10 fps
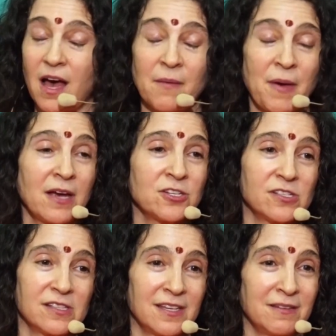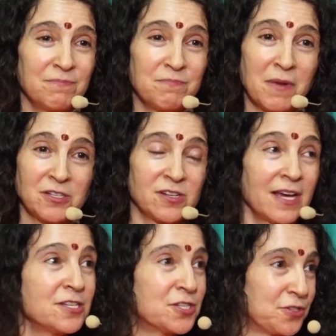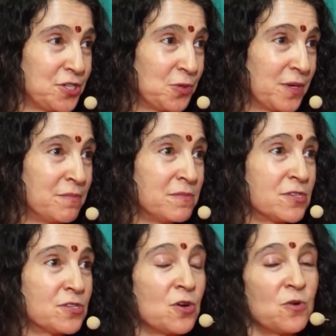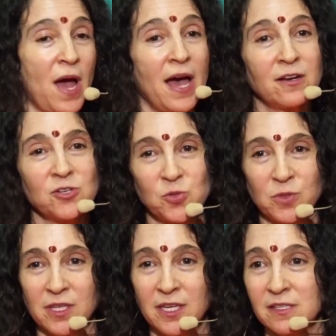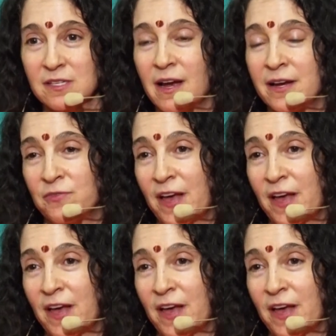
I'm actually much nicer to him. So actually, it's kind of